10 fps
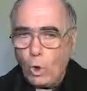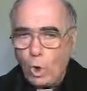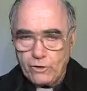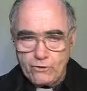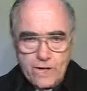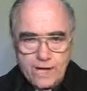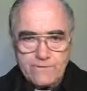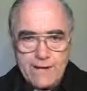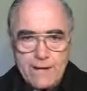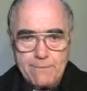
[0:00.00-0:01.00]
All three
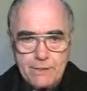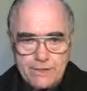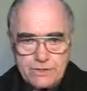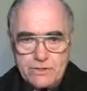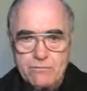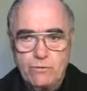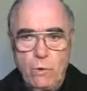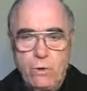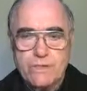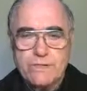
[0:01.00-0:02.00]
divine persons, of
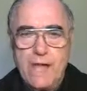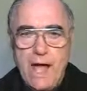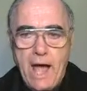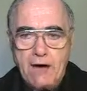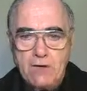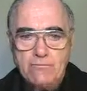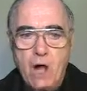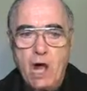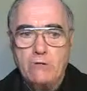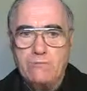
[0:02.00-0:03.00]
course, are
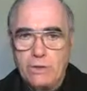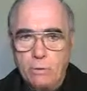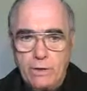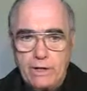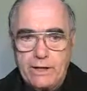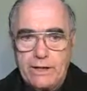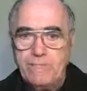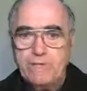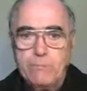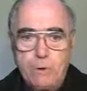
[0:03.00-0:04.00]
involved in the work at
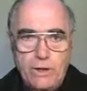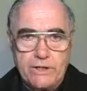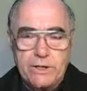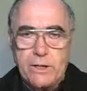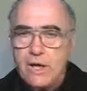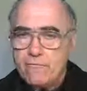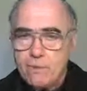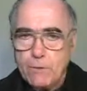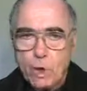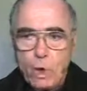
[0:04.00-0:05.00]
every point
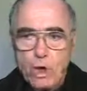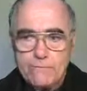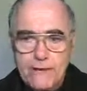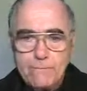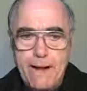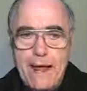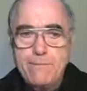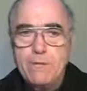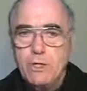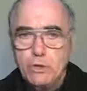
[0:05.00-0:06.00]
from the call of
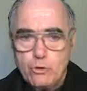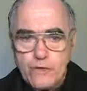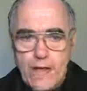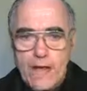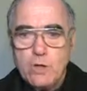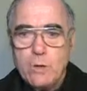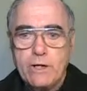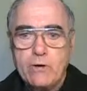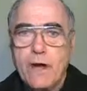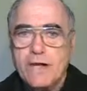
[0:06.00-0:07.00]
Abraham to the end
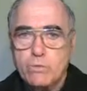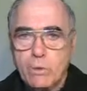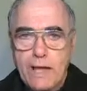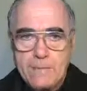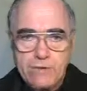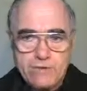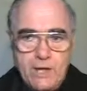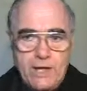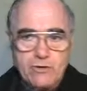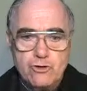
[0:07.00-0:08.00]
when Christ will come as
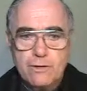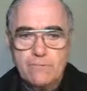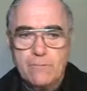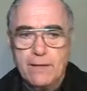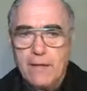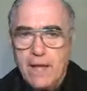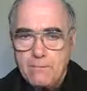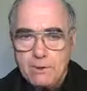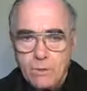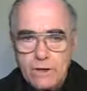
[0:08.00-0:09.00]
judge.
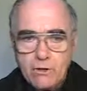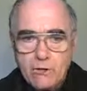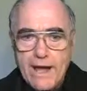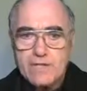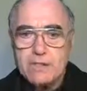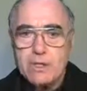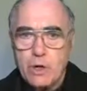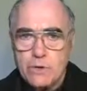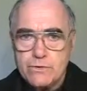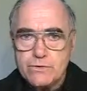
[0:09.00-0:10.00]
But when Christ
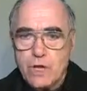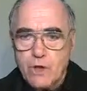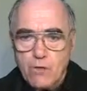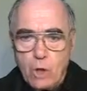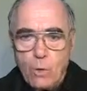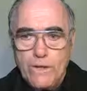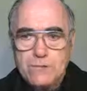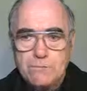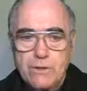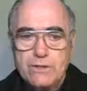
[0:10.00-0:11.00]
goes, the Holy
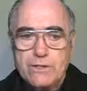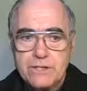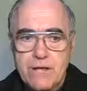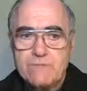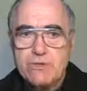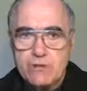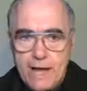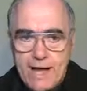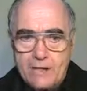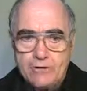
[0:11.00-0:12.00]
Spirit is given
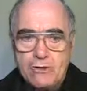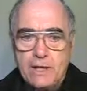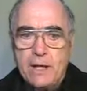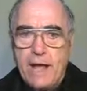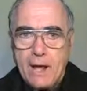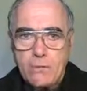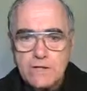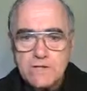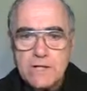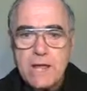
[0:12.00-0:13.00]
charge, and
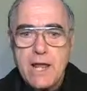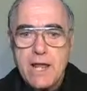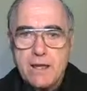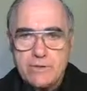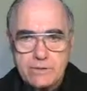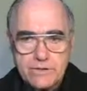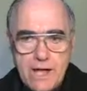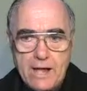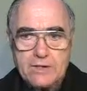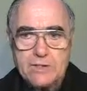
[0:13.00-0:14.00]
we see the
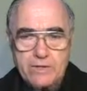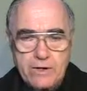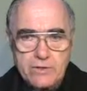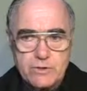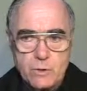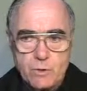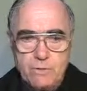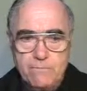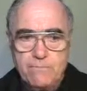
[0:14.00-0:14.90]
results very soon.